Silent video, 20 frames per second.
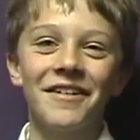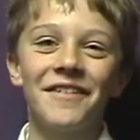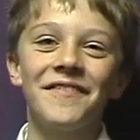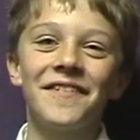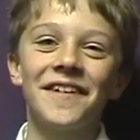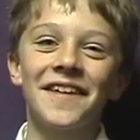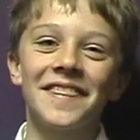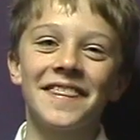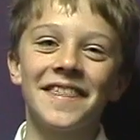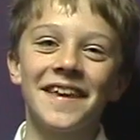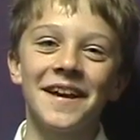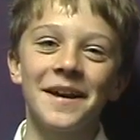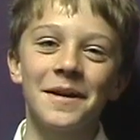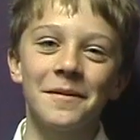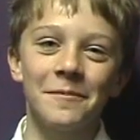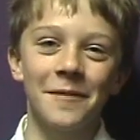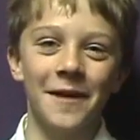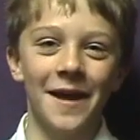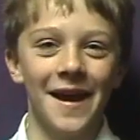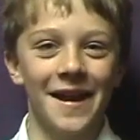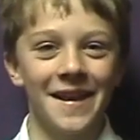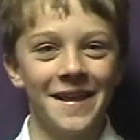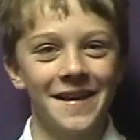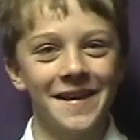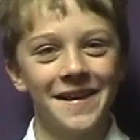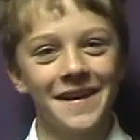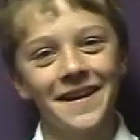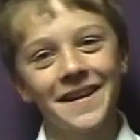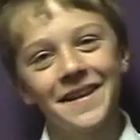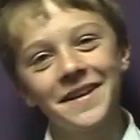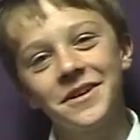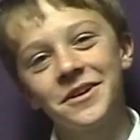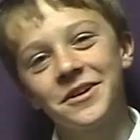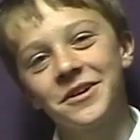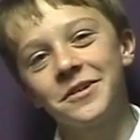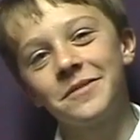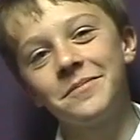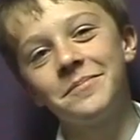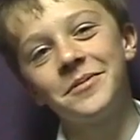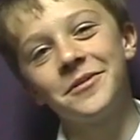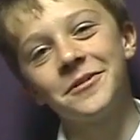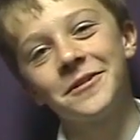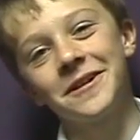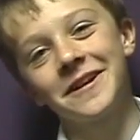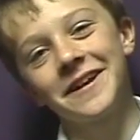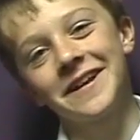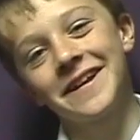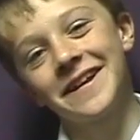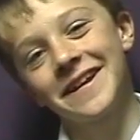if you think about it, you're a bully.